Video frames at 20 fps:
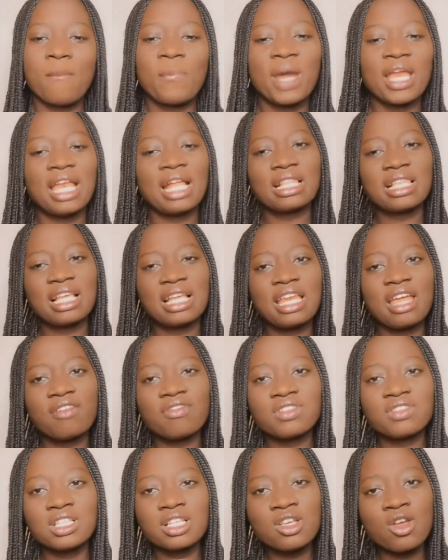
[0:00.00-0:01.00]
But the thing,
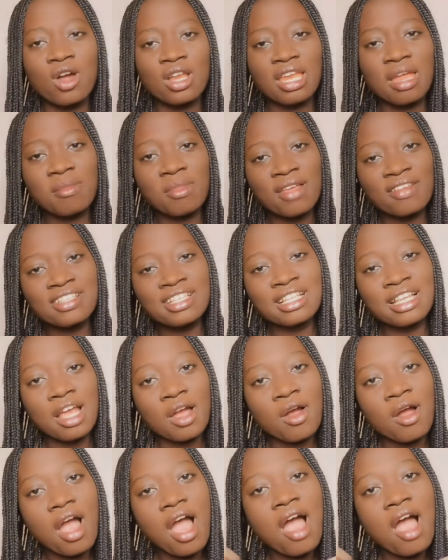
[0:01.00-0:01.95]
they've seen your name, they've seen them,